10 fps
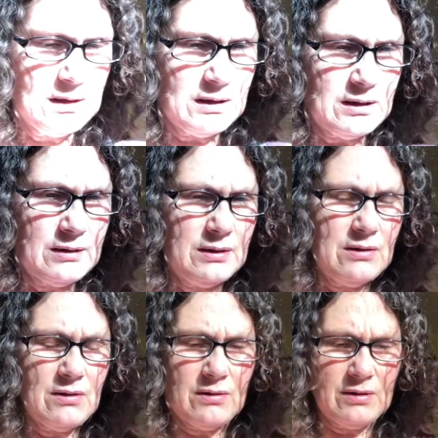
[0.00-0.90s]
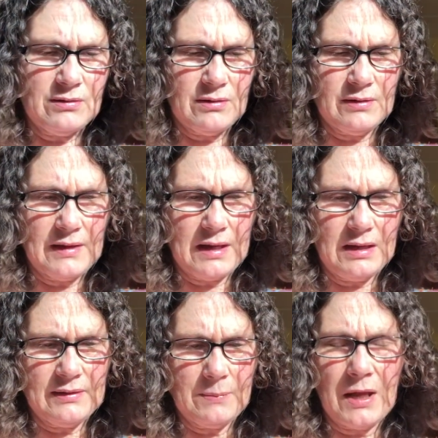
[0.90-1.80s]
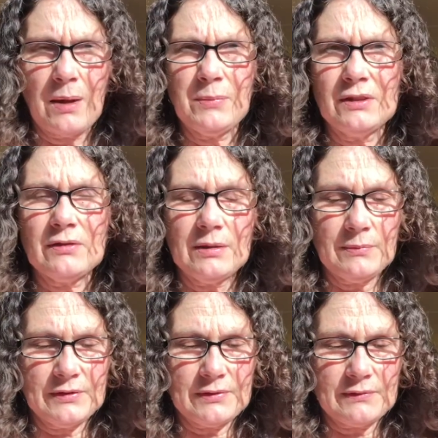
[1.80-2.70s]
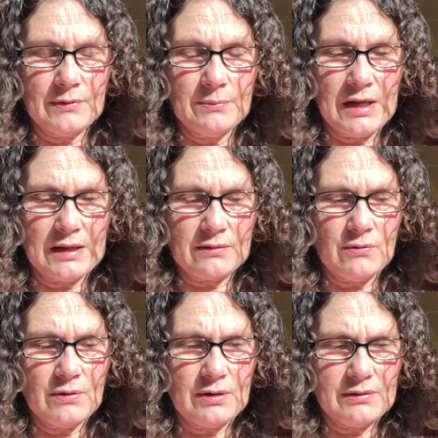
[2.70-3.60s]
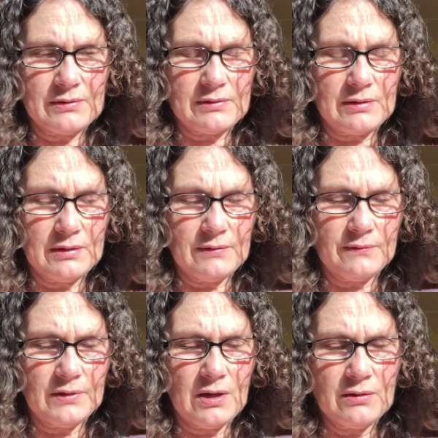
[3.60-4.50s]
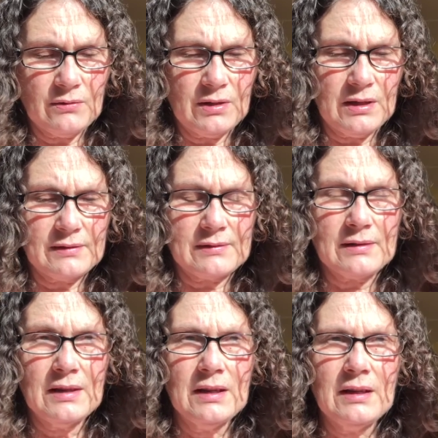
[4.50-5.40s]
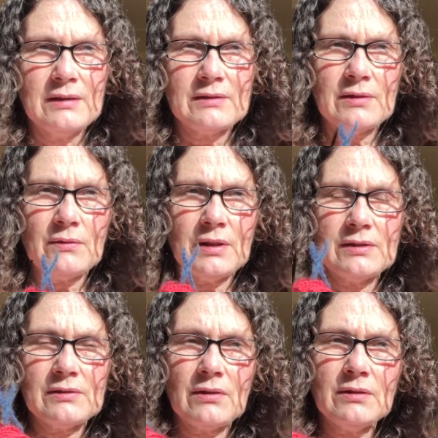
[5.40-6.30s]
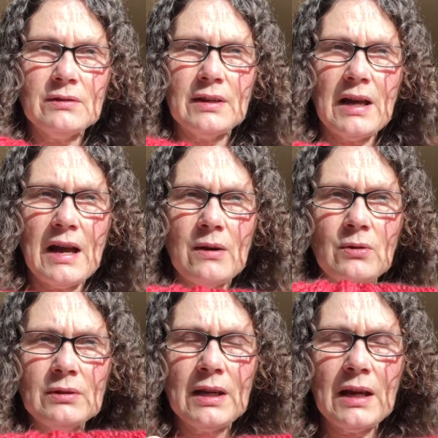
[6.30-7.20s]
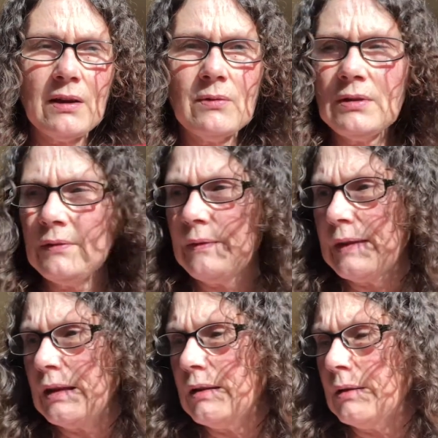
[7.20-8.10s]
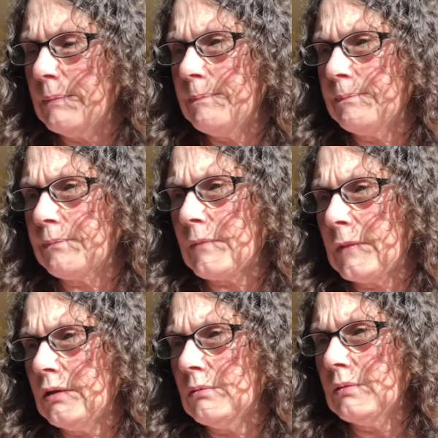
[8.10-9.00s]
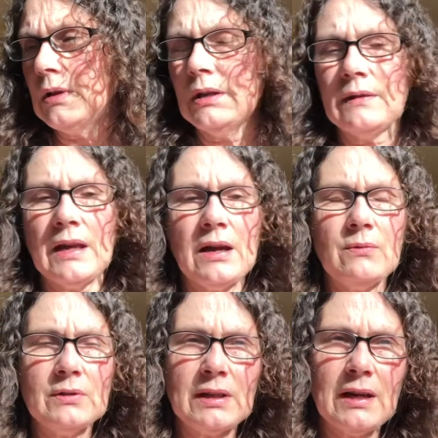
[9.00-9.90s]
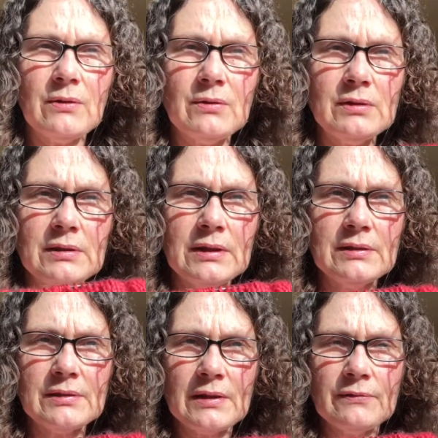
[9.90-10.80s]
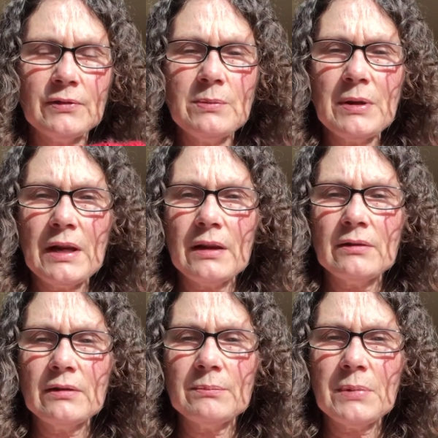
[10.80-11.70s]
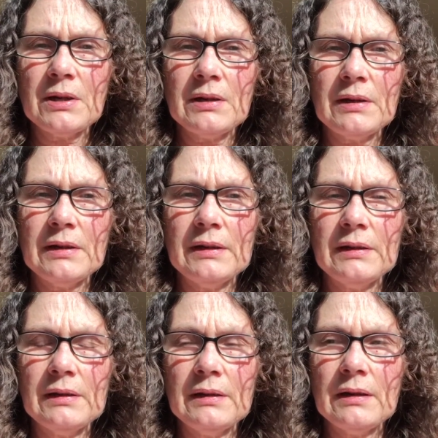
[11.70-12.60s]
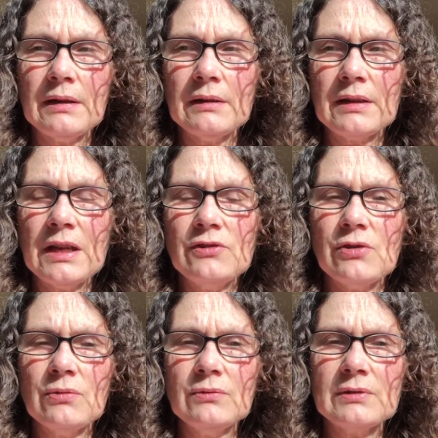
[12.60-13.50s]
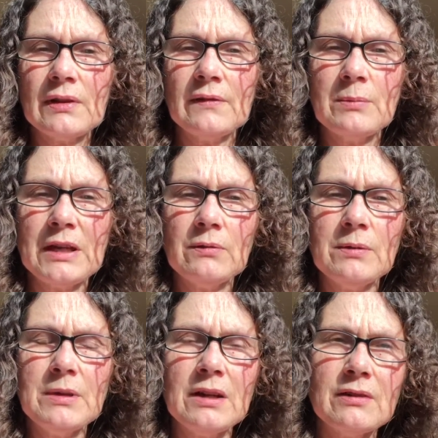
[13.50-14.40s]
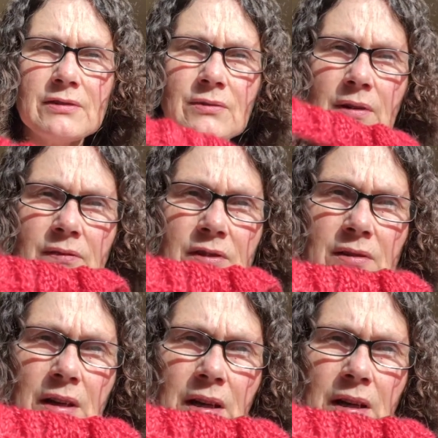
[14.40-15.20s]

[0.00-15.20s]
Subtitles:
the yarn on that same camping trip. This is from Anacortes Fidalgo Knits. So I started the owl cowl. The owl cowl is a free pattern by Kay Jones of the Bakery Bears. So I've just